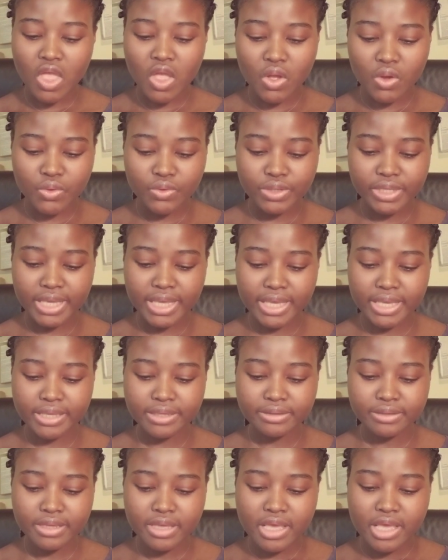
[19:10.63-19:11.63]

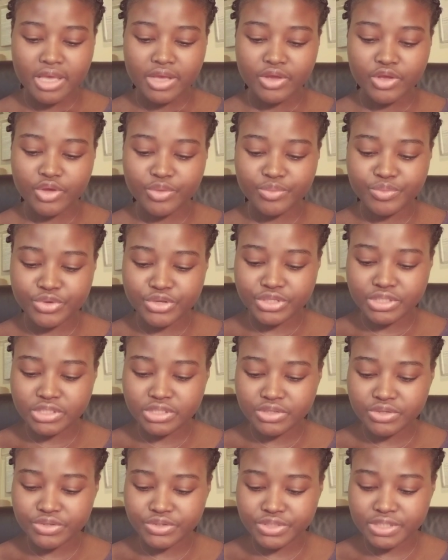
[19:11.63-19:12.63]
Okay. Community
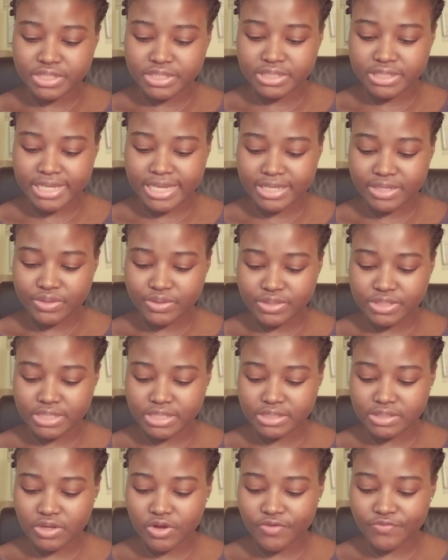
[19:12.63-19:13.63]
nursing
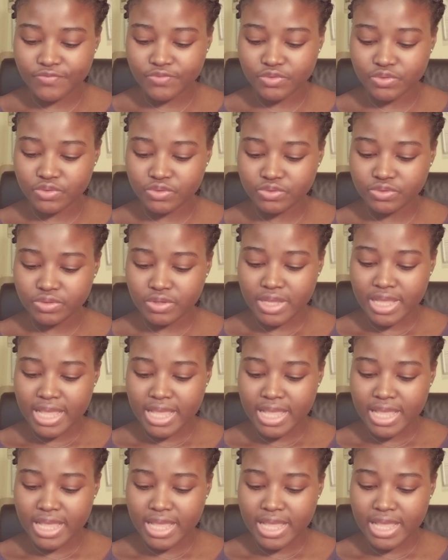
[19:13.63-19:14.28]
diagnosis often